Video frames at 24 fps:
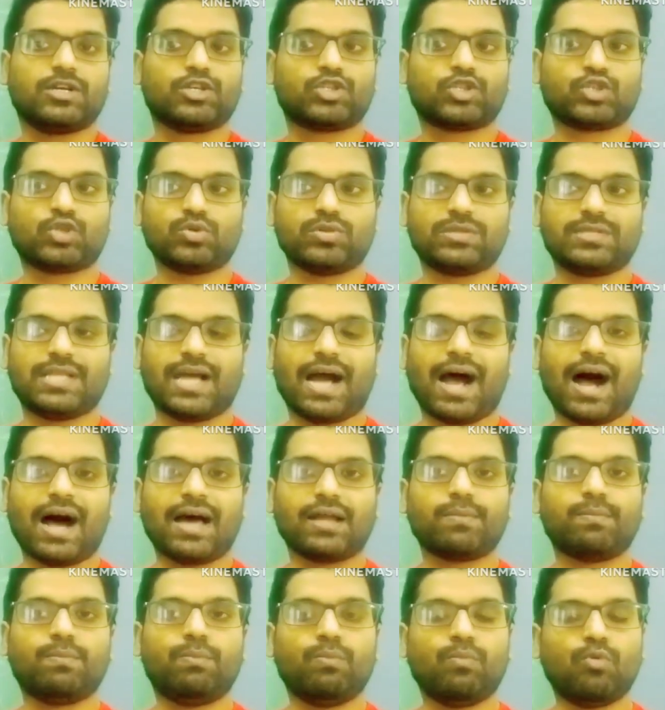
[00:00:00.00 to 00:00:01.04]
So they
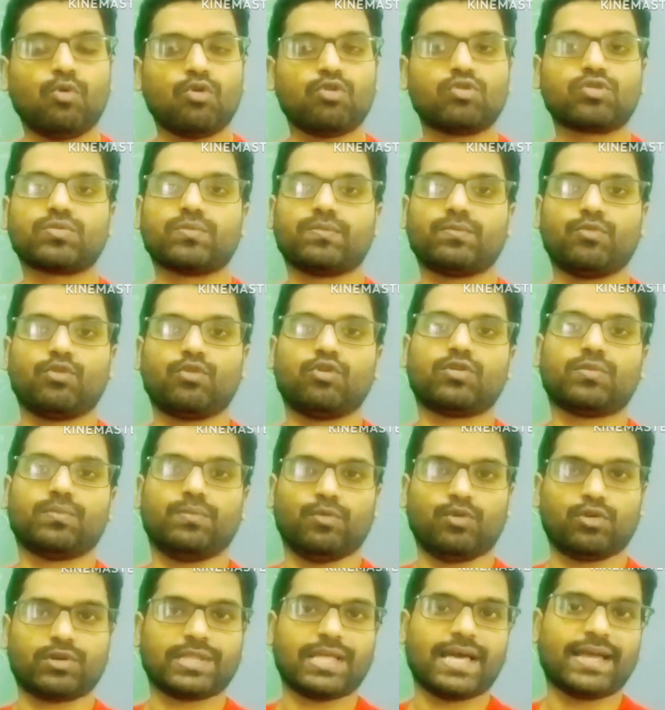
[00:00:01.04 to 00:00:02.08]
are more
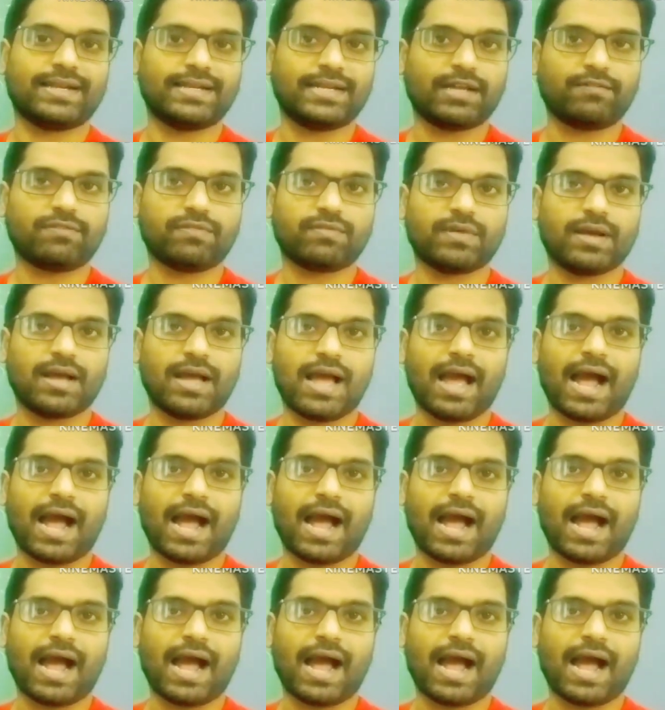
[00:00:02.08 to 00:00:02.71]
than enough.